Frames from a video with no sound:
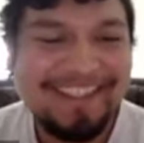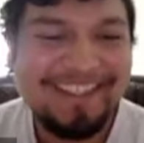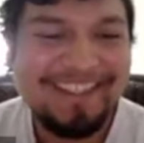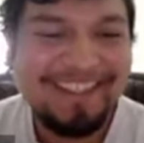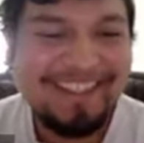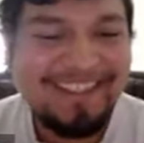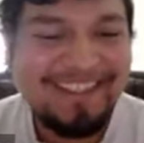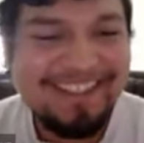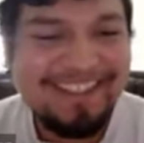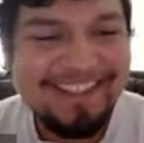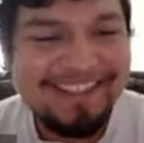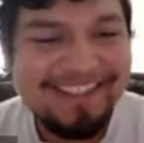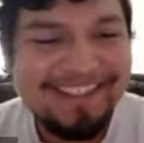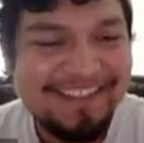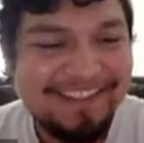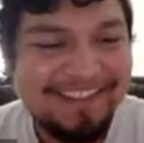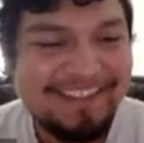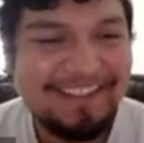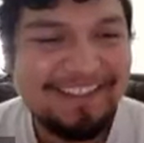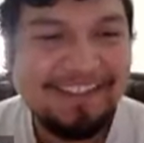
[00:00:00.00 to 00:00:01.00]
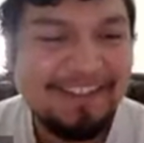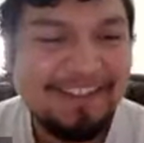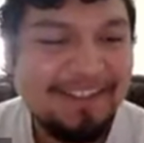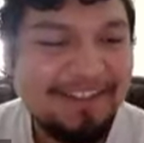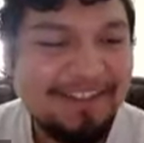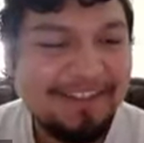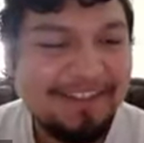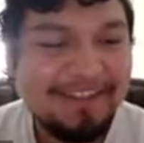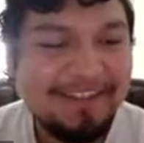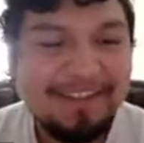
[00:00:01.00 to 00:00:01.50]

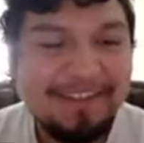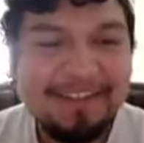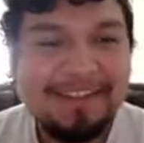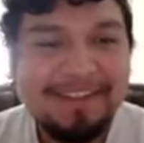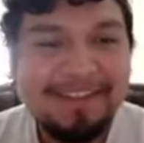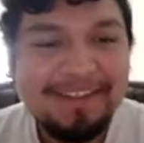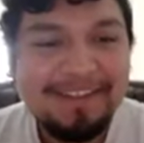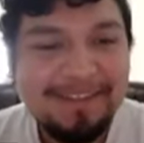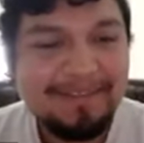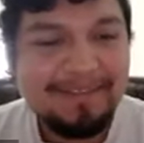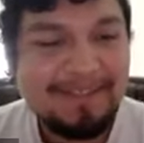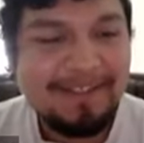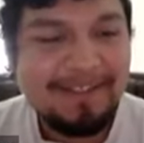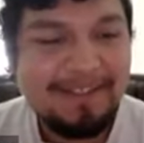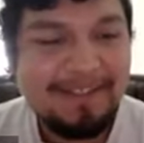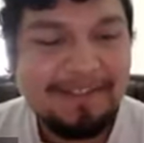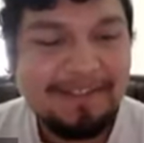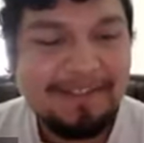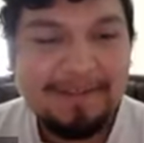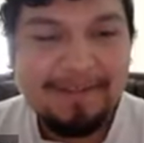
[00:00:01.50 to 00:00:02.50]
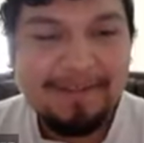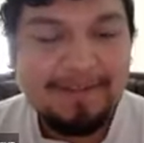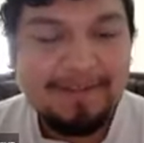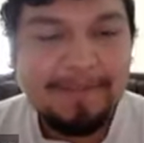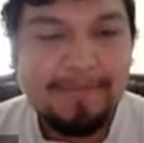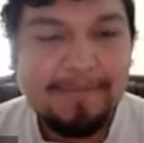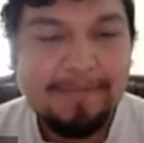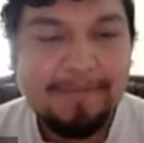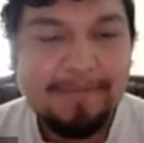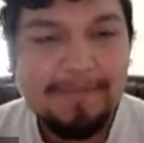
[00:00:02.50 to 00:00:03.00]

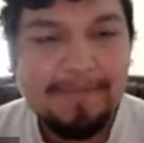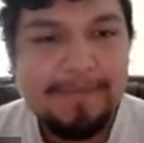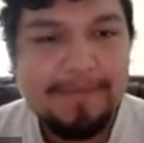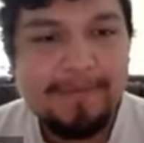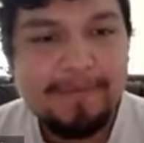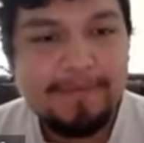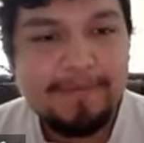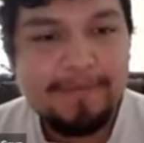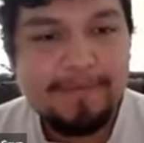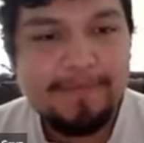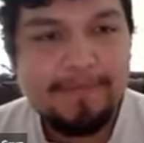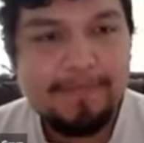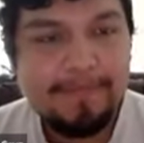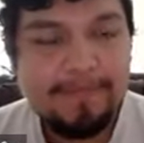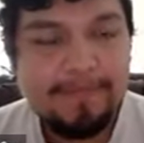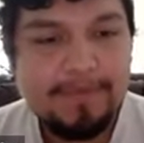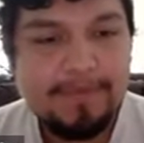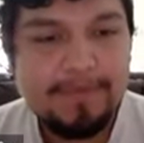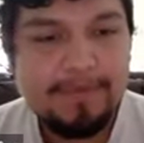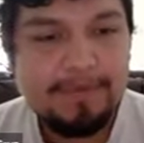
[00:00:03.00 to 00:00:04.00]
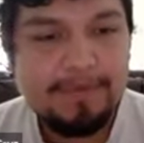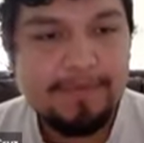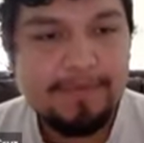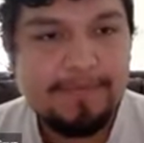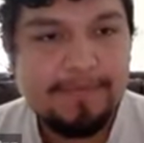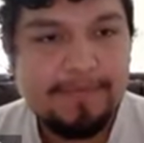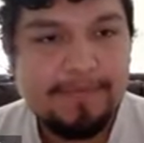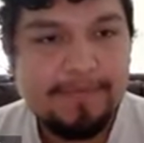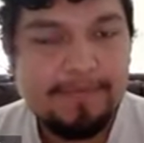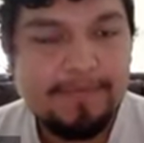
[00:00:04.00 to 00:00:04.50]

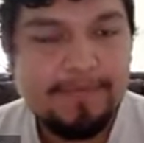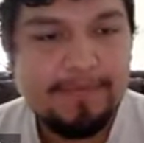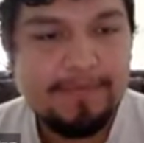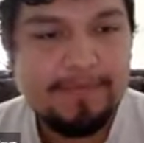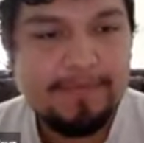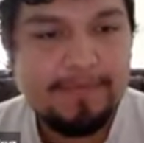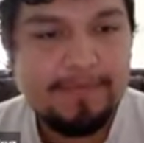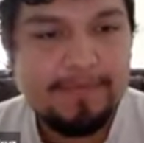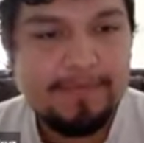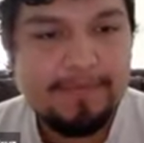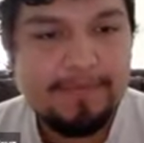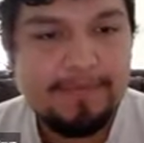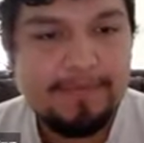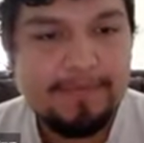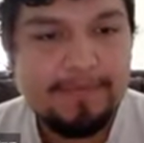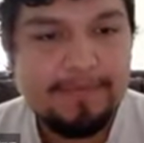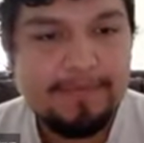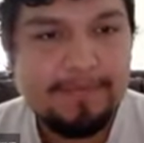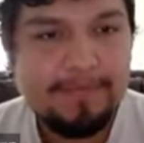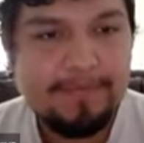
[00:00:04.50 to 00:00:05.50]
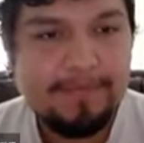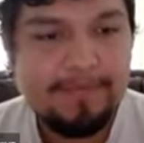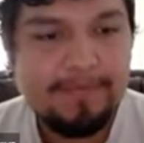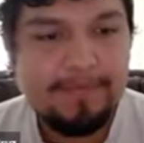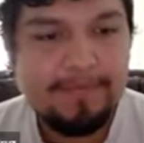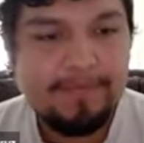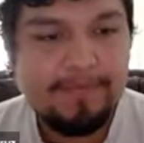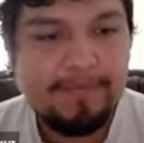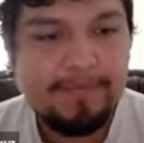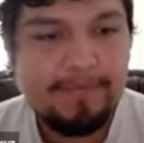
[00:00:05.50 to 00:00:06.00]

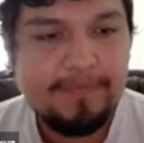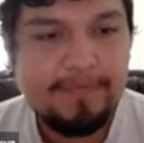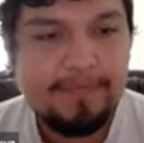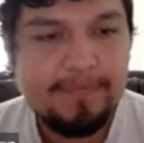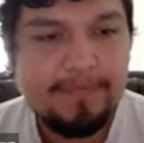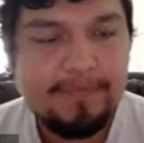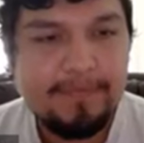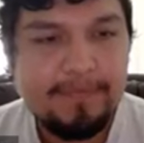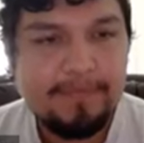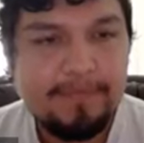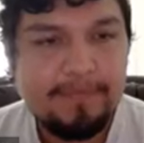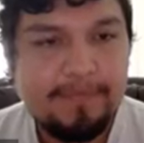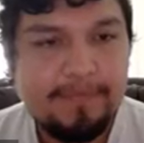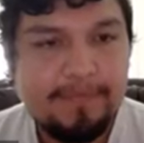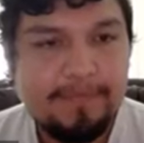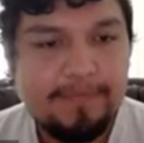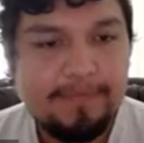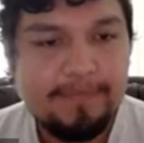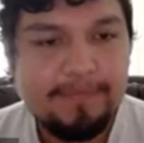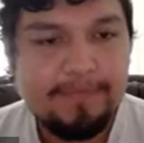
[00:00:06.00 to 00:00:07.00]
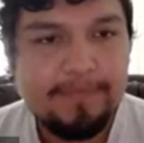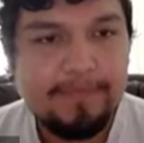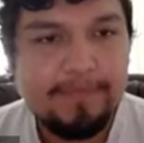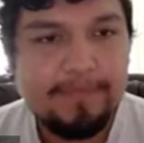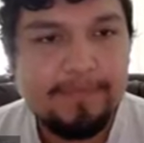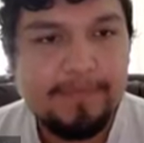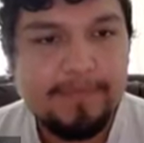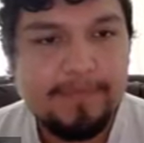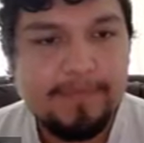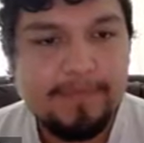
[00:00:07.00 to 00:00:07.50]

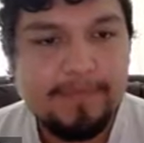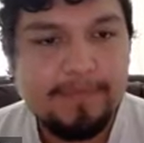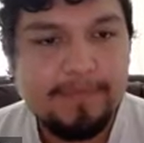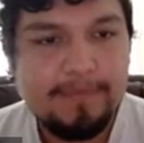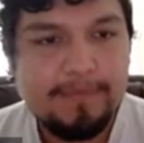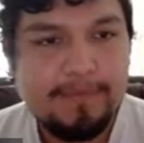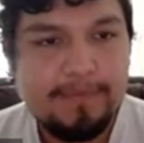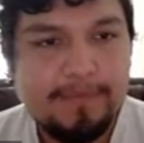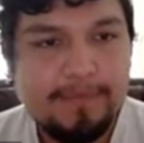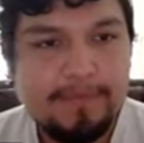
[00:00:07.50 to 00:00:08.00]
No words are spoken by the person on screen.